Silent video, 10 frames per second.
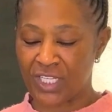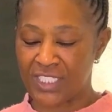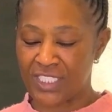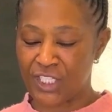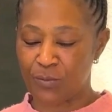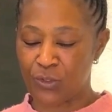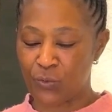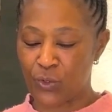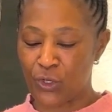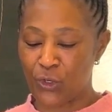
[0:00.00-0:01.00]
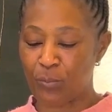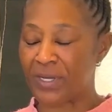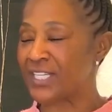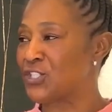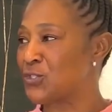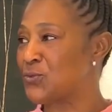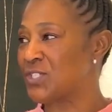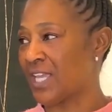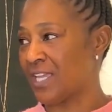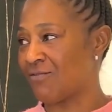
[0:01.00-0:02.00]
to condemn the world, but to
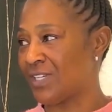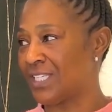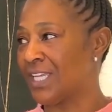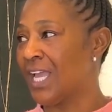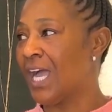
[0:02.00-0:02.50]
save it.